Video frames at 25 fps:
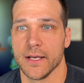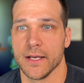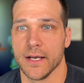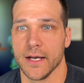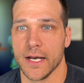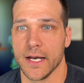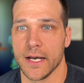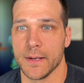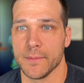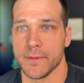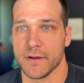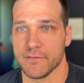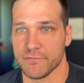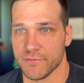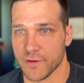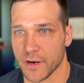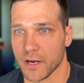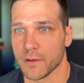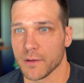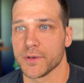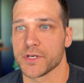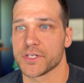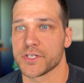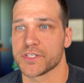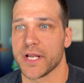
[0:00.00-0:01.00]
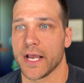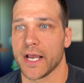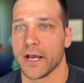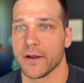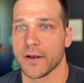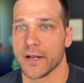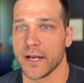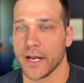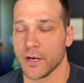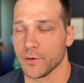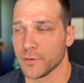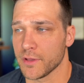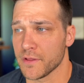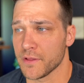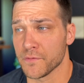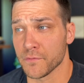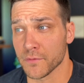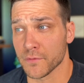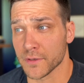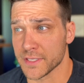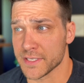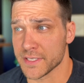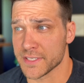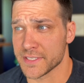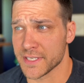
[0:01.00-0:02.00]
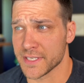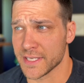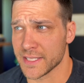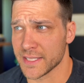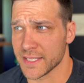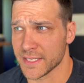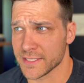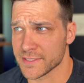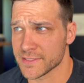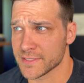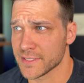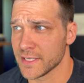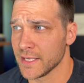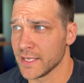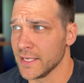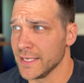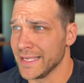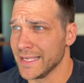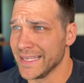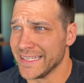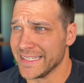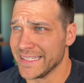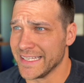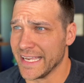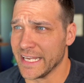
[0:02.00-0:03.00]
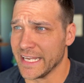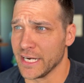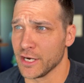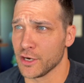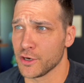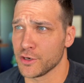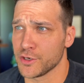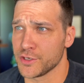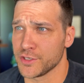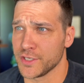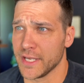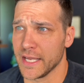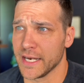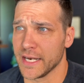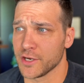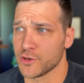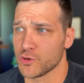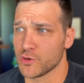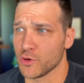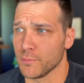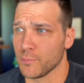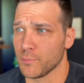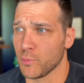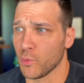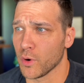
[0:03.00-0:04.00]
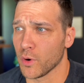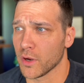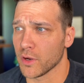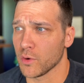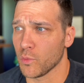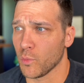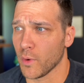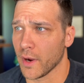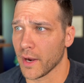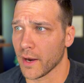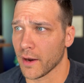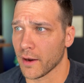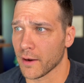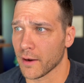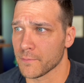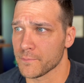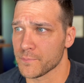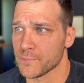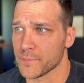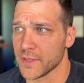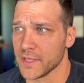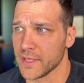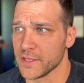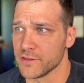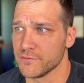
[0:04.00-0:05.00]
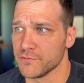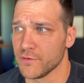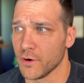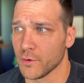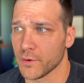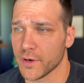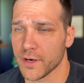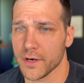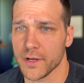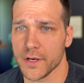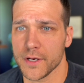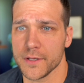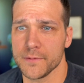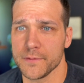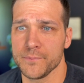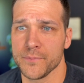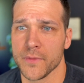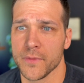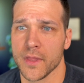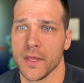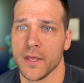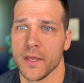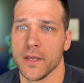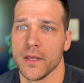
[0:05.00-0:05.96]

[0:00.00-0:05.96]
I very much doubt it. I don't even really see this getting to a point where it's voted on.